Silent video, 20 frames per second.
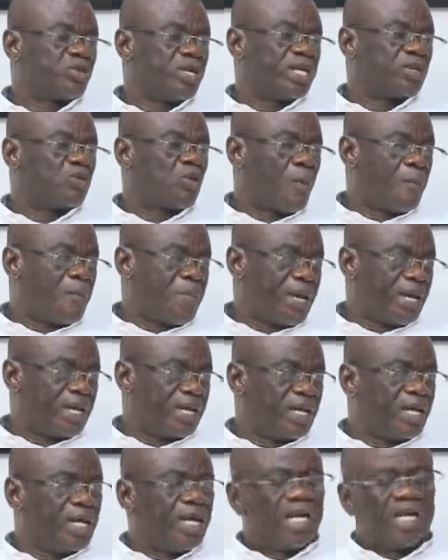you can
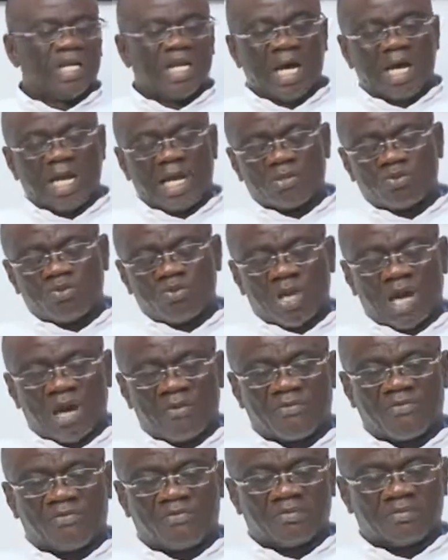compare. Now that we
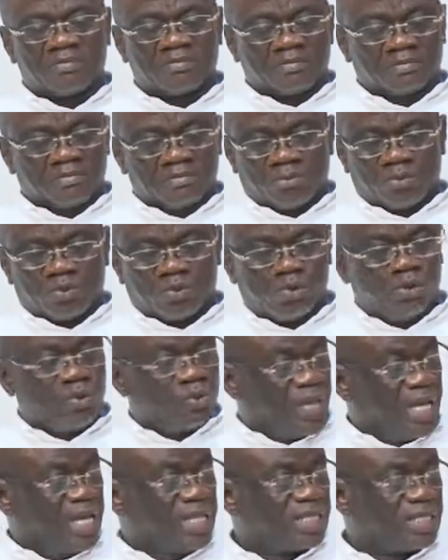have two
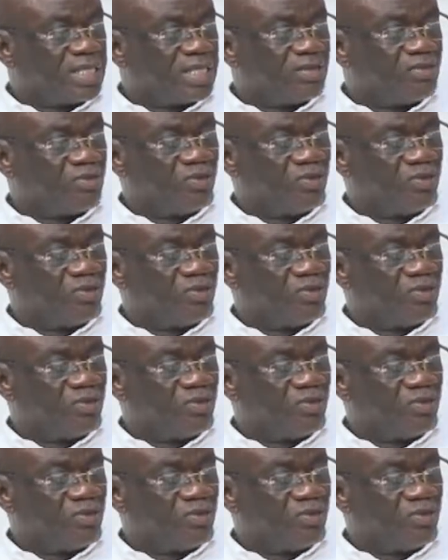things,